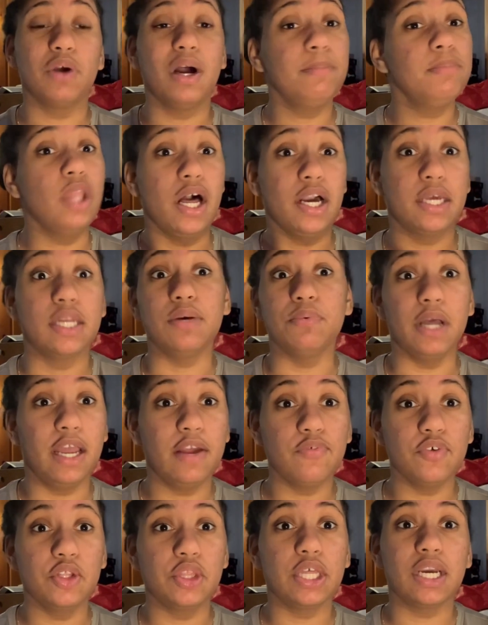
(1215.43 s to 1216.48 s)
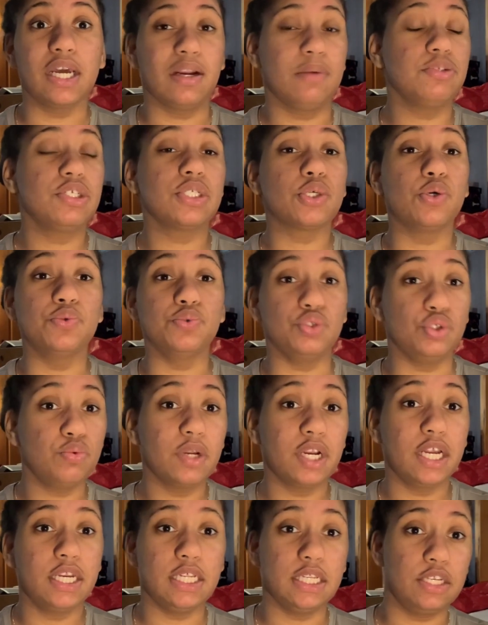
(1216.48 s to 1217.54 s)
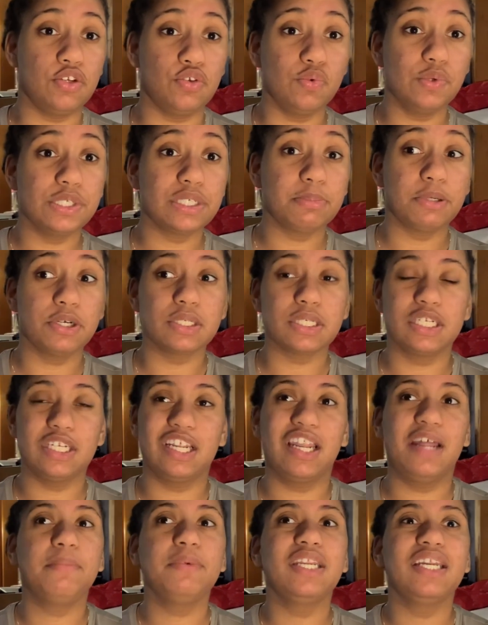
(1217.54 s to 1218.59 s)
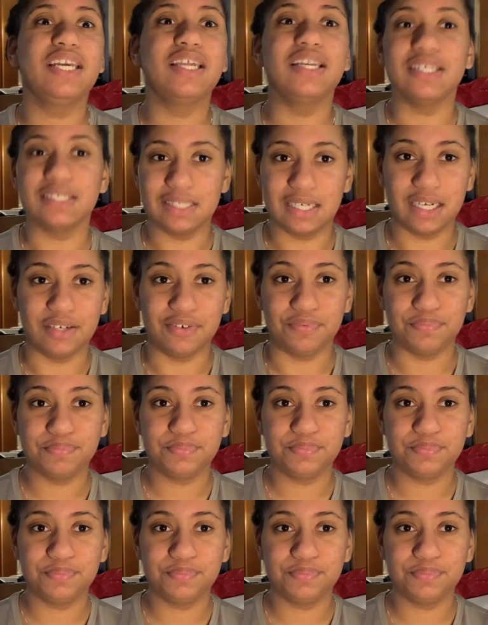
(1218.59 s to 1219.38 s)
i'm locking in with everything and i'm just gonna do what i need to do as a person and i'm gonna get it done